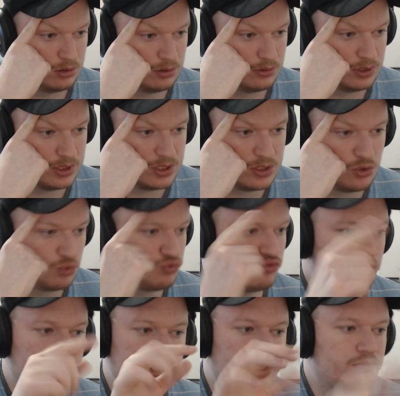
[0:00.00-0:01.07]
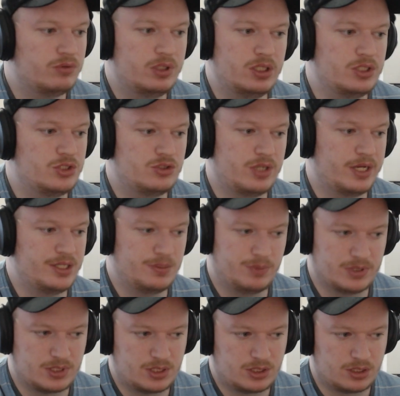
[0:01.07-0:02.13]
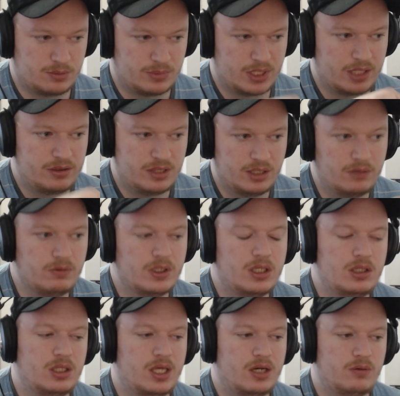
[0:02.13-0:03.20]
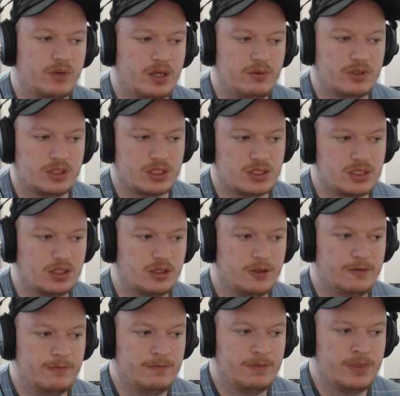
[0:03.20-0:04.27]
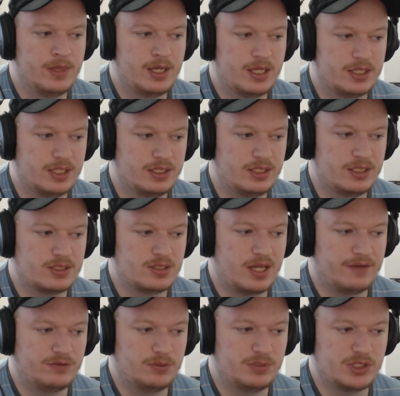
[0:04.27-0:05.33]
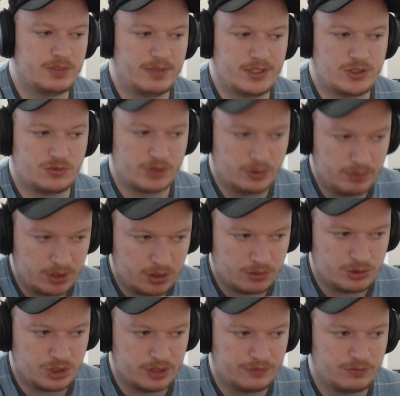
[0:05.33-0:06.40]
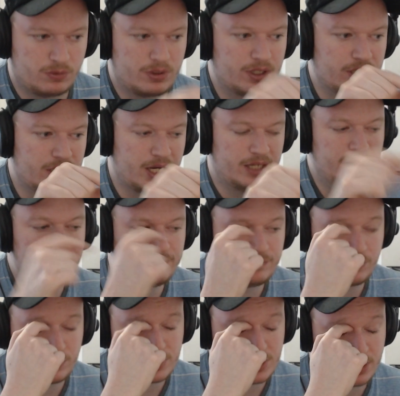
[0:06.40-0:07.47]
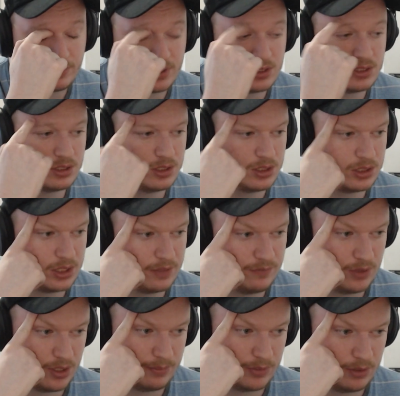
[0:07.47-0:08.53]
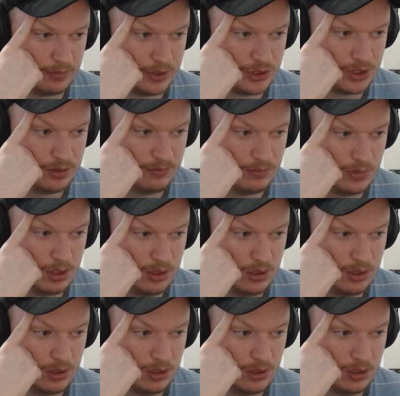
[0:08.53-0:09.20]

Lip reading: This is a really, really strange position, but I think we can get away with this here. And the idea is, after bishop h3, we can go g4 and kind of force them into giving up their bishop.